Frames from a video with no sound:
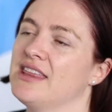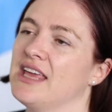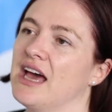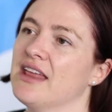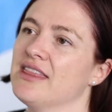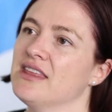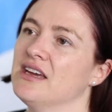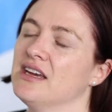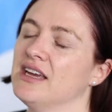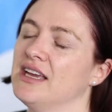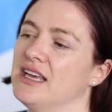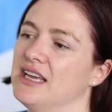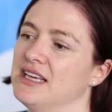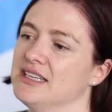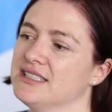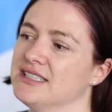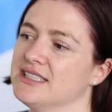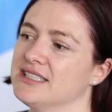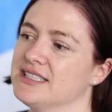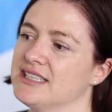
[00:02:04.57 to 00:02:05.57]
The other
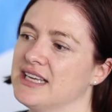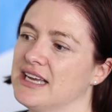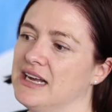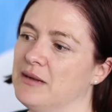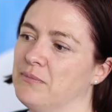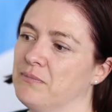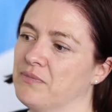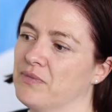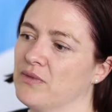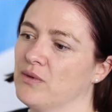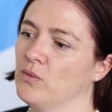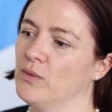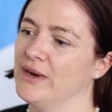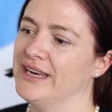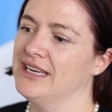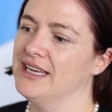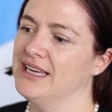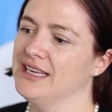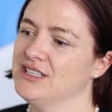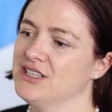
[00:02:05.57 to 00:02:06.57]
is we
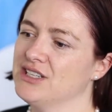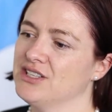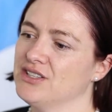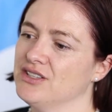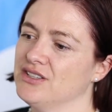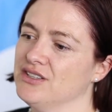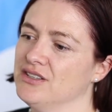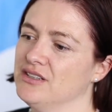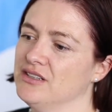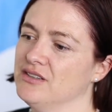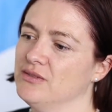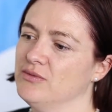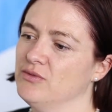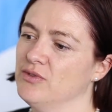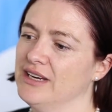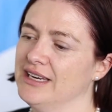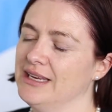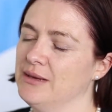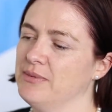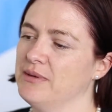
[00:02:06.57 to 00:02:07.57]
need to
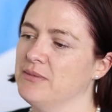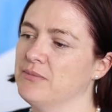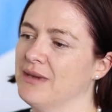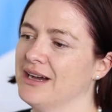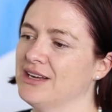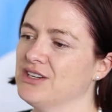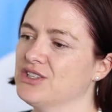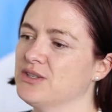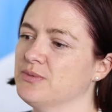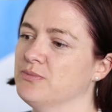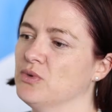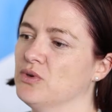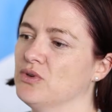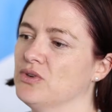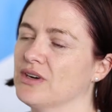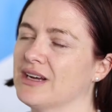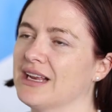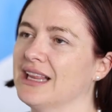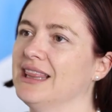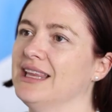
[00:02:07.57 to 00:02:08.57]
really be much
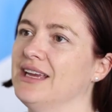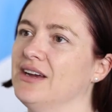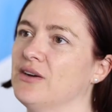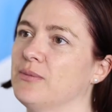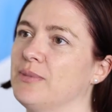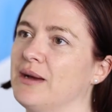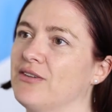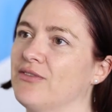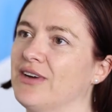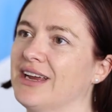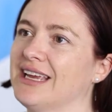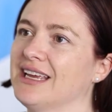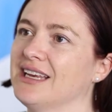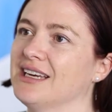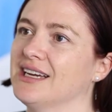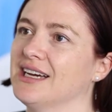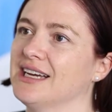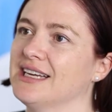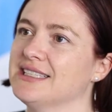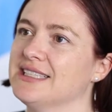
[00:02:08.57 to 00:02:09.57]
more clear about
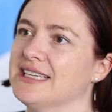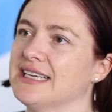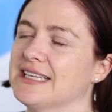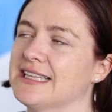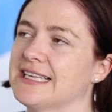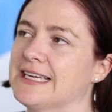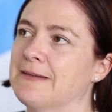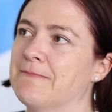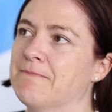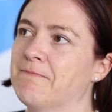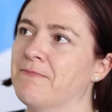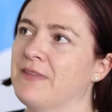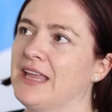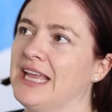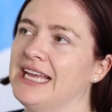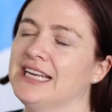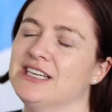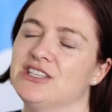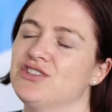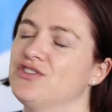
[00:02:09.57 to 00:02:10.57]
recognising that
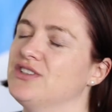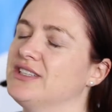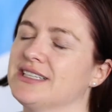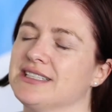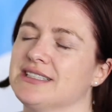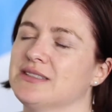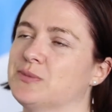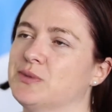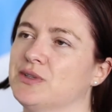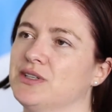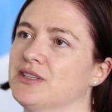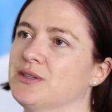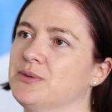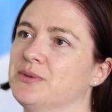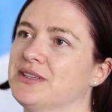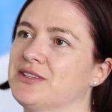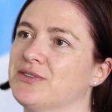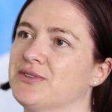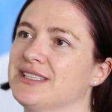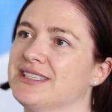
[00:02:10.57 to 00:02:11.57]
industry doesn't work
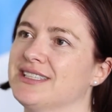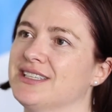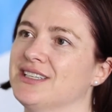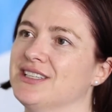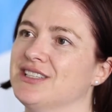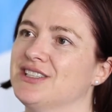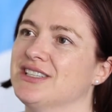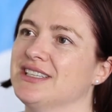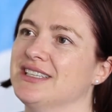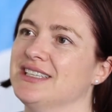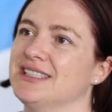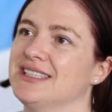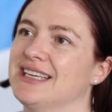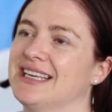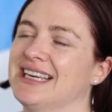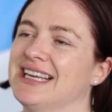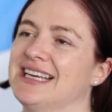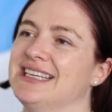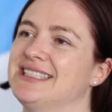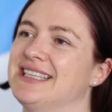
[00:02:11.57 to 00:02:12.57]
with researchers
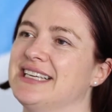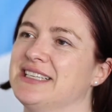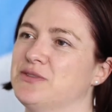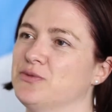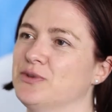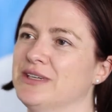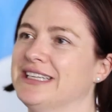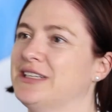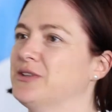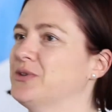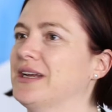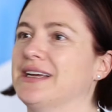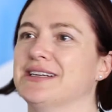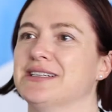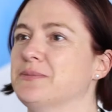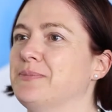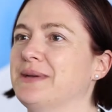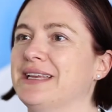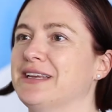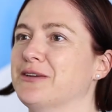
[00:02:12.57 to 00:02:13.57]
unless there's really good
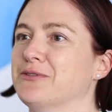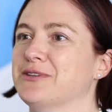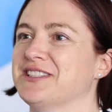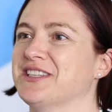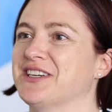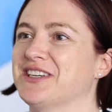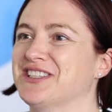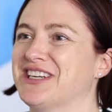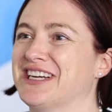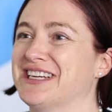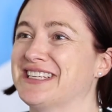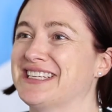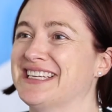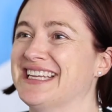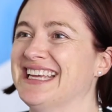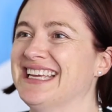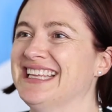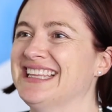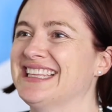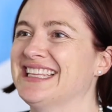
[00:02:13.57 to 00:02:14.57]
underpinning research
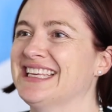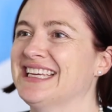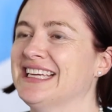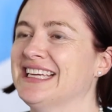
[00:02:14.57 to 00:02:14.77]
underneath.